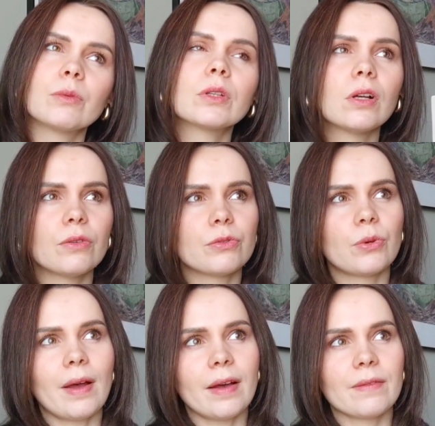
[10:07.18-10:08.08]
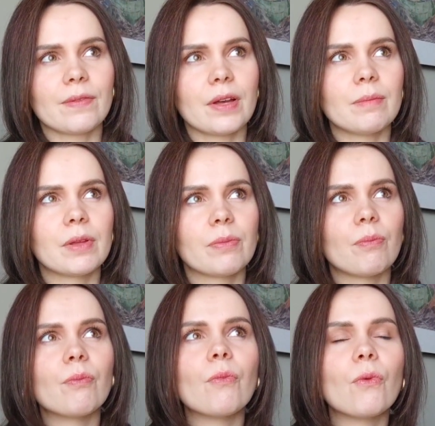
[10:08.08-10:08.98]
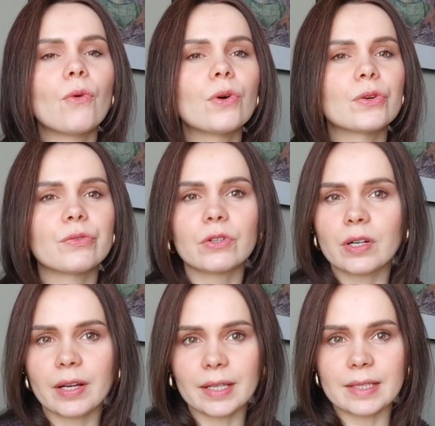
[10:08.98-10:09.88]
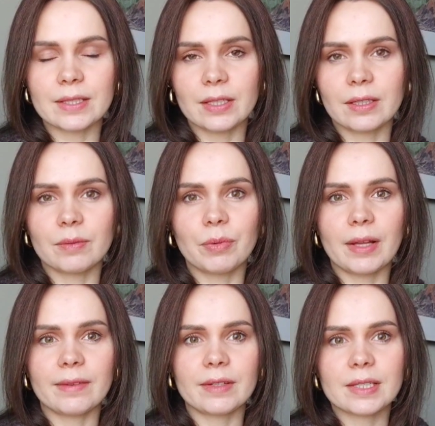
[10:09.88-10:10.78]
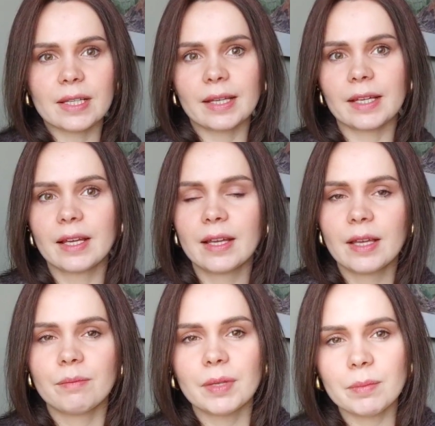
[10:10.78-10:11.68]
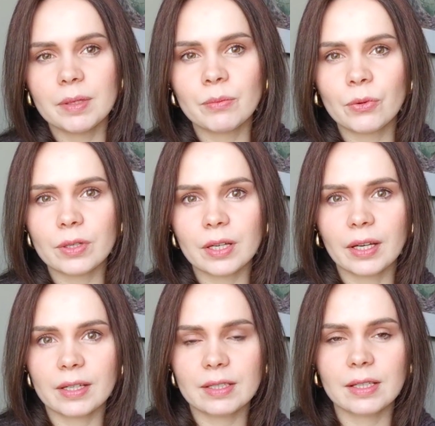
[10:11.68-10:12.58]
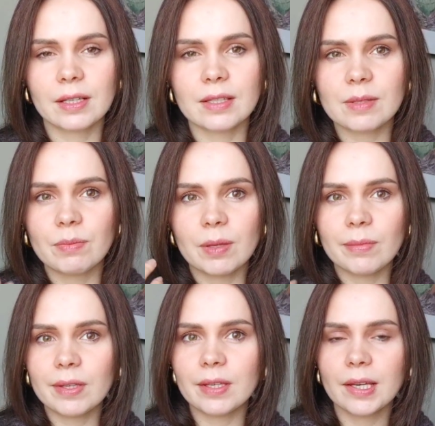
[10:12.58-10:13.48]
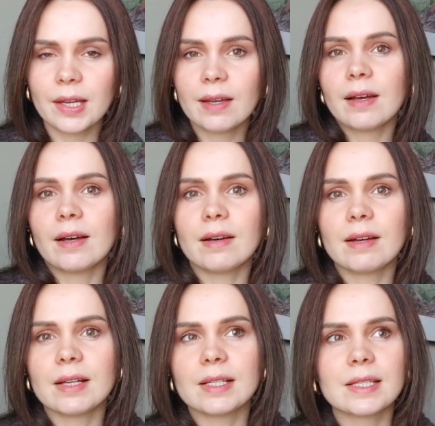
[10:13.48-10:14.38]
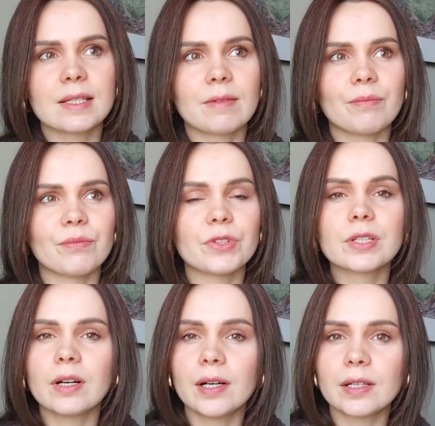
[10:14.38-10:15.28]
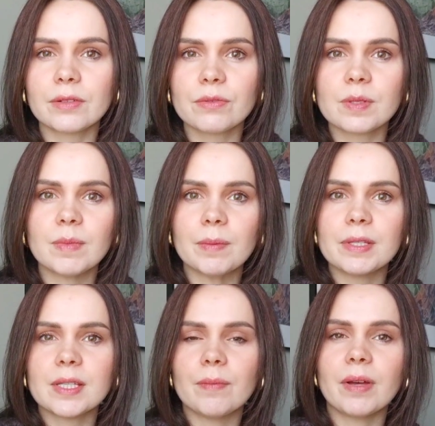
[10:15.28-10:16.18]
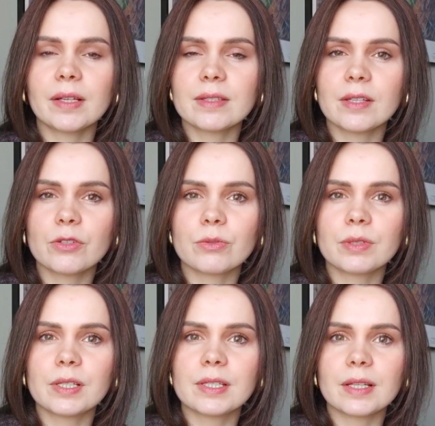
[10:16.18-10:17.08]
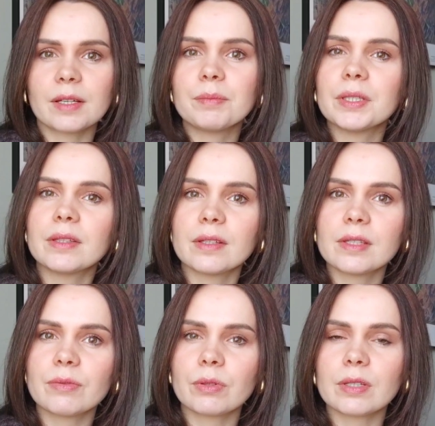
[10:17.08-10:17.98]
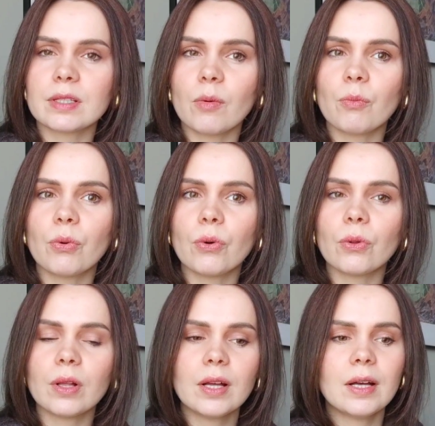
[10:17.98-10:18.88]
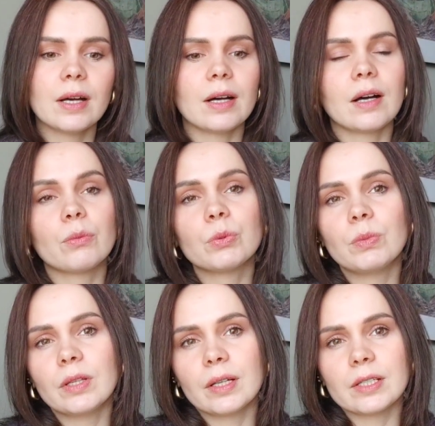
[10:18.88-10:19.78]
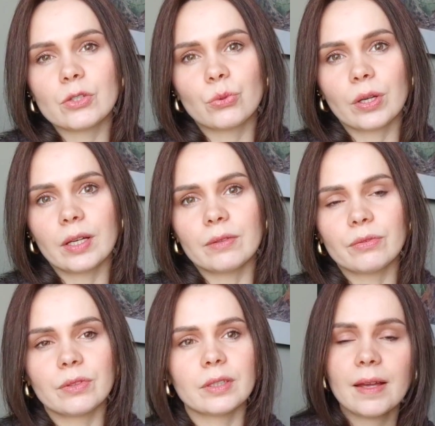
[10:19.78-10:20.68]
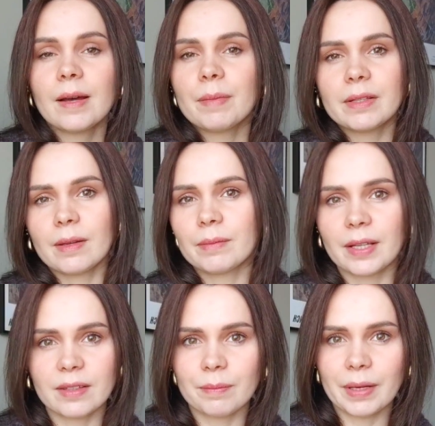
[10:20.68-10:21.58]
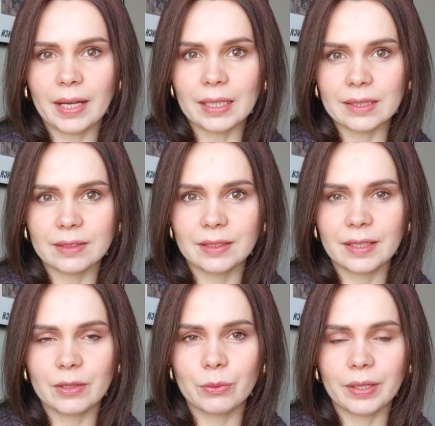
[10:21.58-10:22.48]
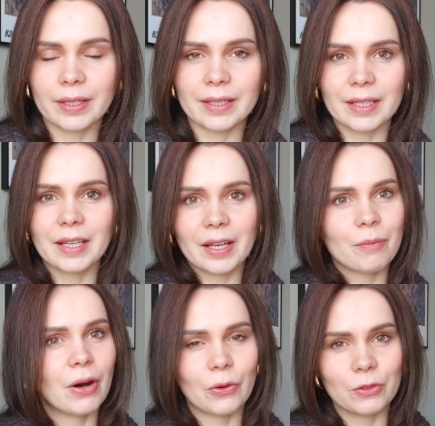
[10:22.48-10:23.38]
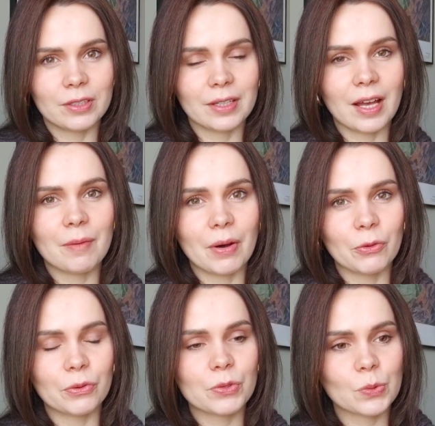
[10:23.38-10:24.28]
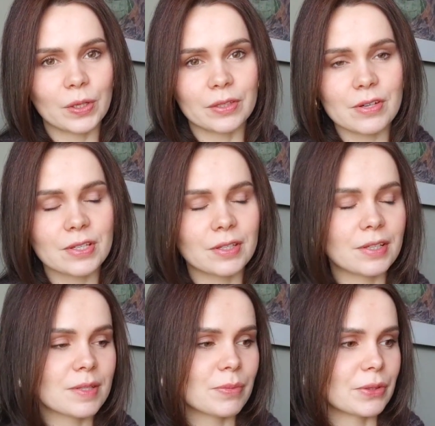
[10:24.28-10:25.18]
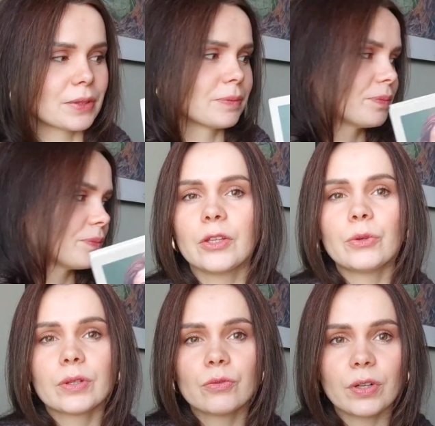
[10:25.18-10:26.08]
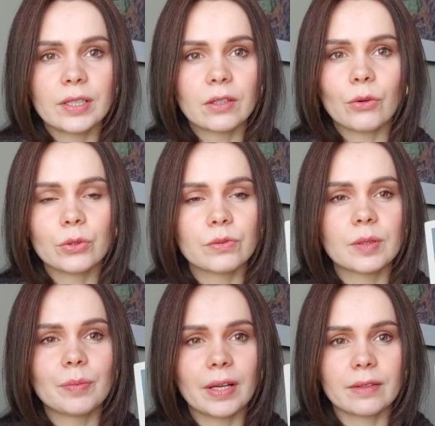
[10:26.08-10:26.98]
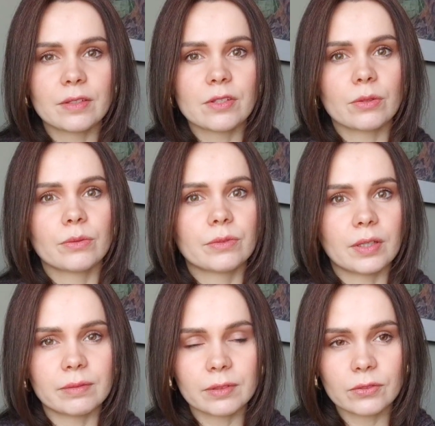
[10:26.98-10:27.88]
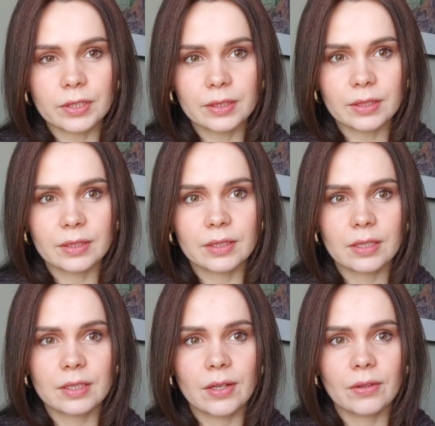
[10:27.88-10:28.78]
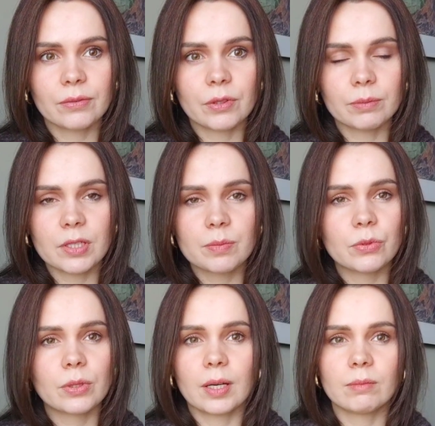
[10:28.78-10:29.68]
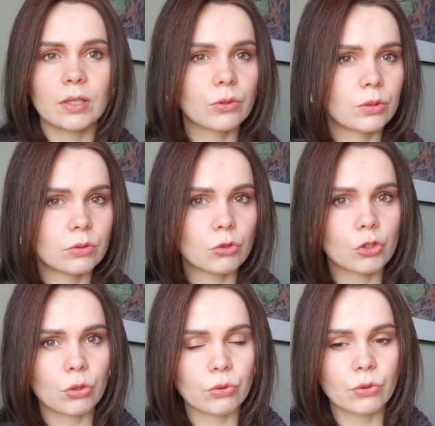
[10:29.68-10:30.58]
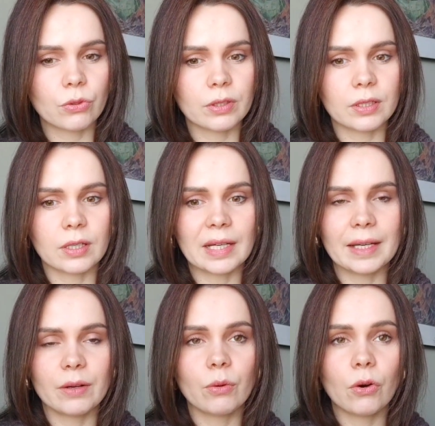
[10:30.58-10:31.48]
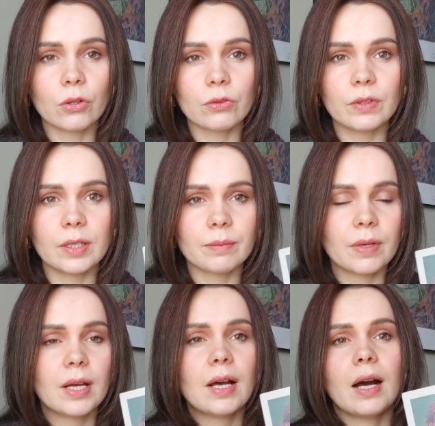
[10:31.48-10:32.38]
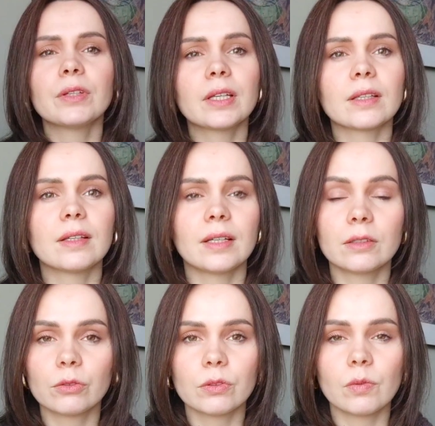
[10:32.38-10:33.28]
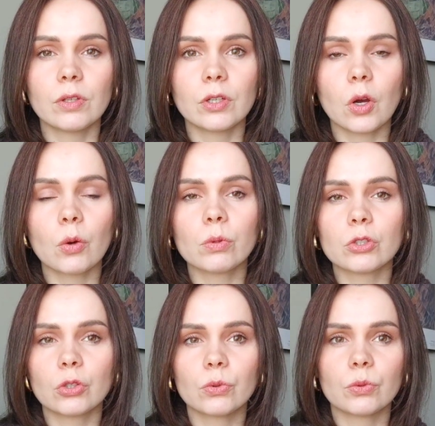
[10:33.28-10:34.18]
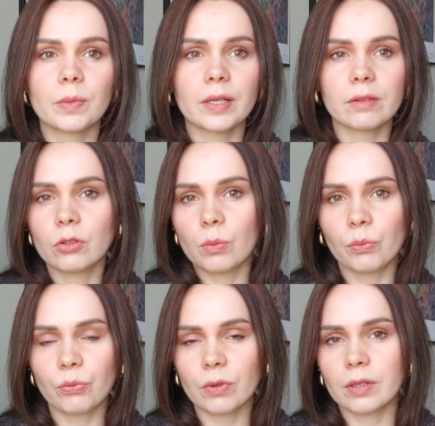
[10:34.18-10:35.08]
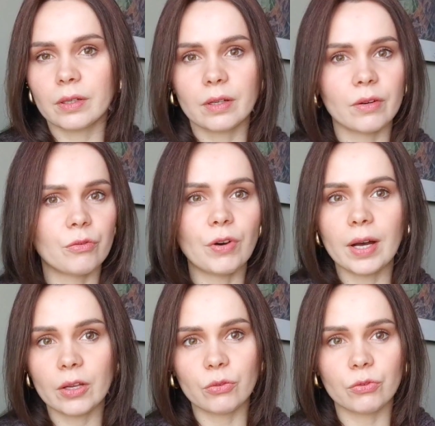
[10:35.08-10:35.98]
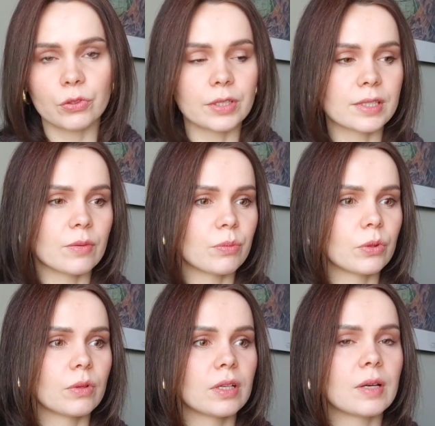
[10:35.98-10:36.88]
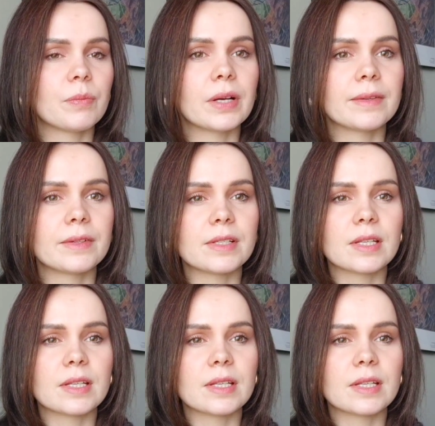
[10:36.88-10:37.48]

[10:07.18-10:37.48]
love to have a bit more variety in patterns, like maybe more cardigans, maybe some scarves, maybe some accessories like mittens, for example, would be nice to have. But I'm not mad in any way about the amount of sweaters in this book. You can find all of the patterns on Ravelry from this book. I'm not going to show you all of them. I think at the end of the video I will show you my top 5, for example, patterns.